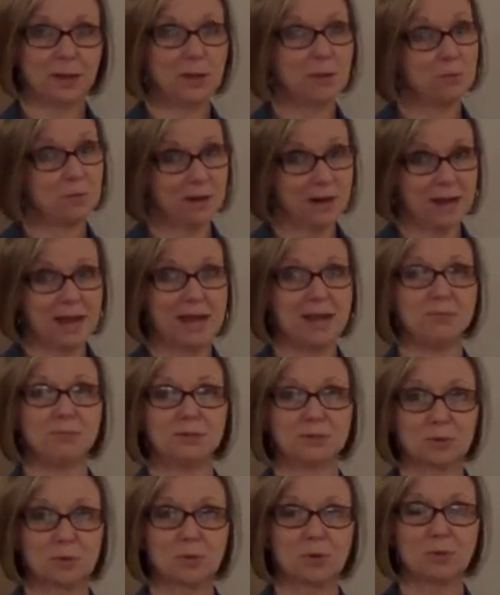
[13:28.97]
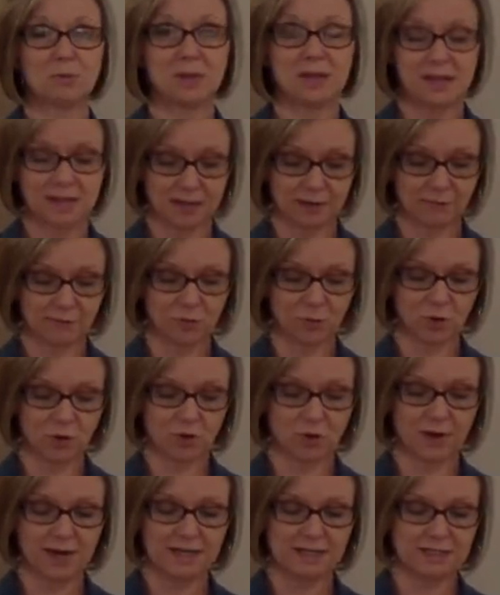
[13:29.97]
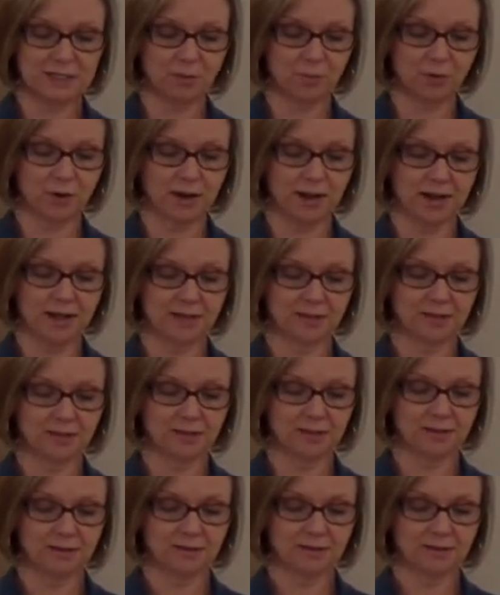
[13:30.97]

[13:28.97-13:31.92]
But Haman's going to be in for a great surprise.